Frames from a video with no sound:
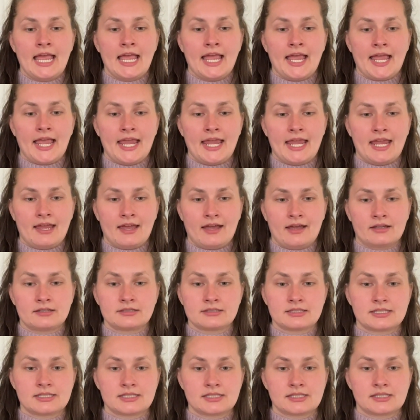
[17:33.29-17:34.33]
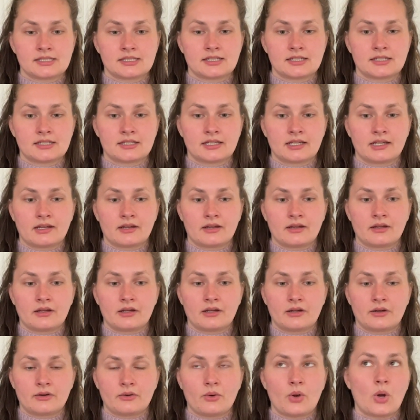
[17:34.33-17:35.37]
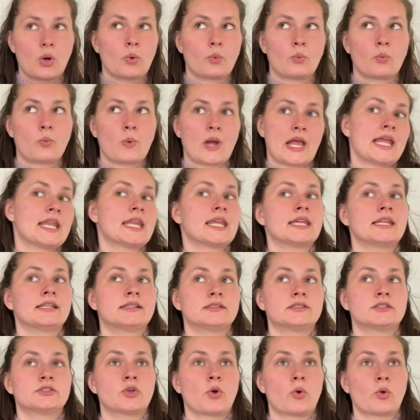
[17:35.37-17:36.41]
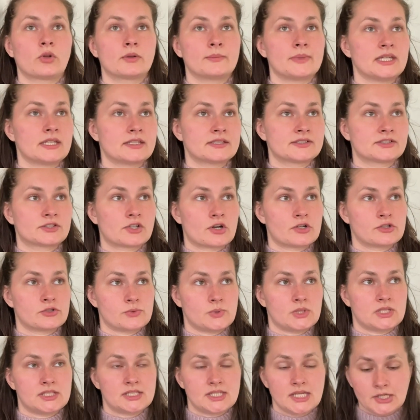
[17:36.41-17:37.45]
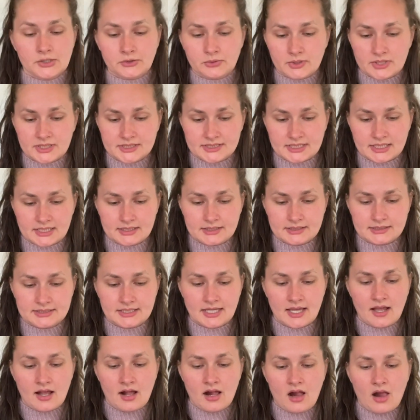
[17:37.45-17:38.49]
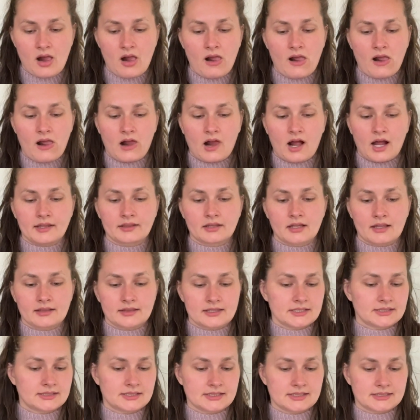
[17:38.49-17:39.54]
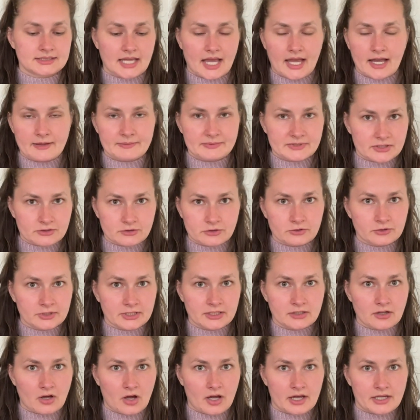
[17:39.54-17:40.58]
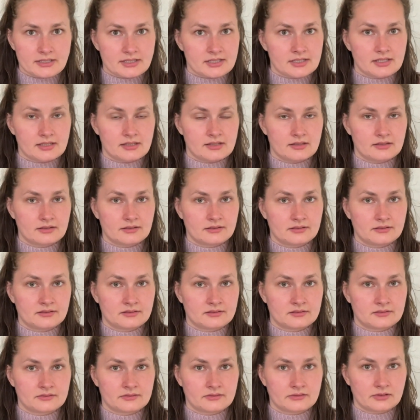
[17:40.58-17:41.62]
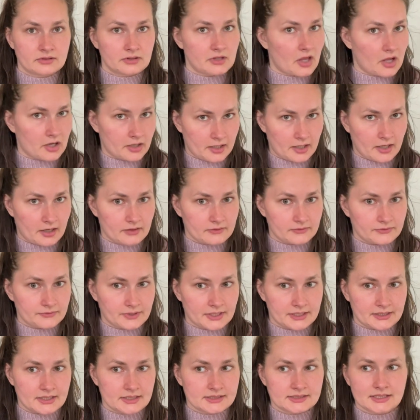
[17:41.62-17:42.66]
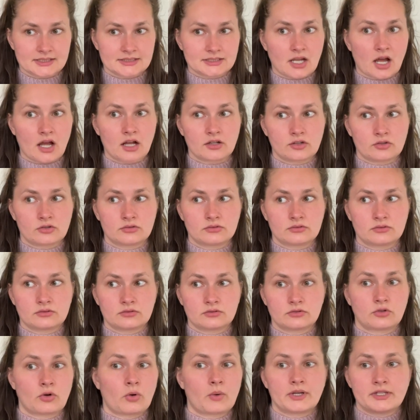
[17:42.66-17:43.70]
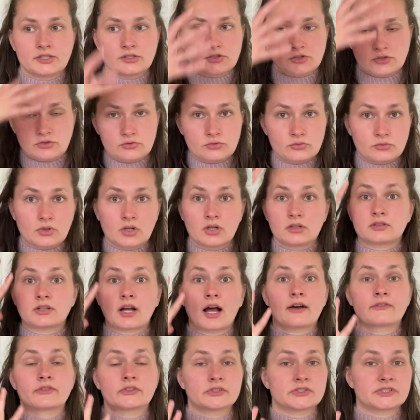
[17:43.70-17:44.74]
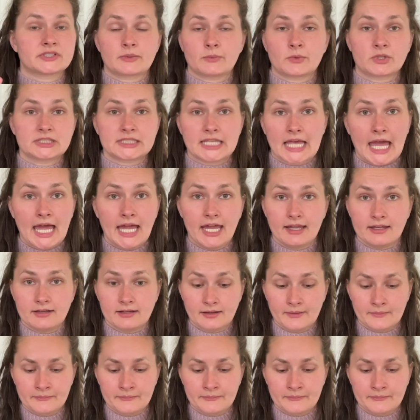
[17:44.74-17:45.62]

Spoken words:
And when it told me to start doing decreases, I thought this is absolutely not long enough. Like this is not going to cover someone's head.